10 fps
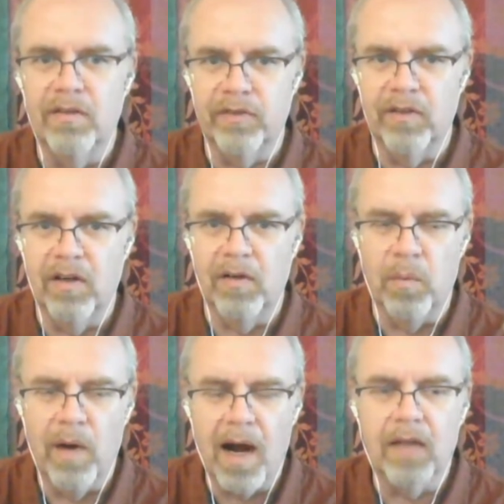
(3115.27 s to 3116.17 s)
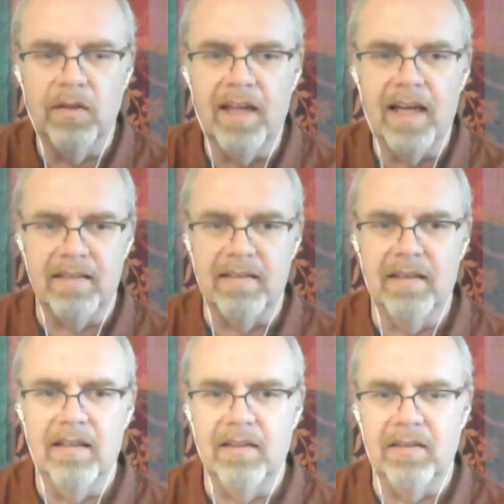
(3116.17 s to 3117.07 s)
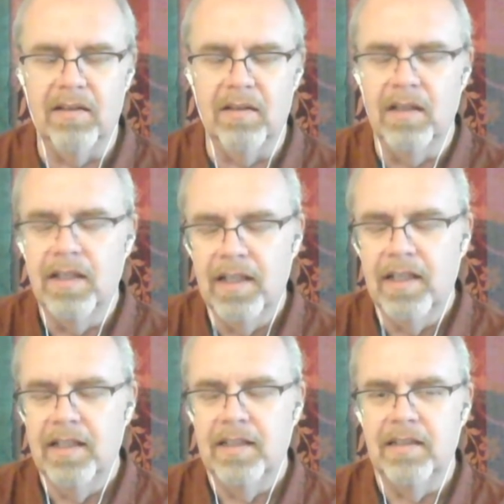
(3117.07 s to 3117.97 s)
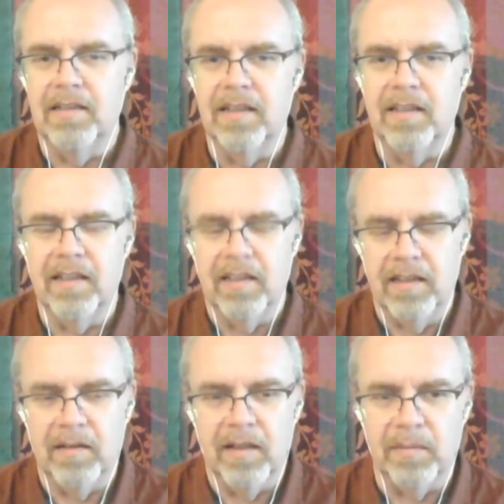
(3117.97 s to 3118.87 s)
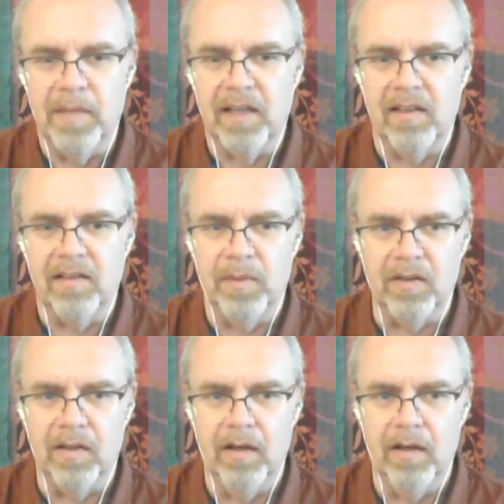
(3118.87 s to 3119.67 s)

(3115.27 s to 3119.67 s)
of uh, where are the data. So yeah. It, it, it makes sense, but uh,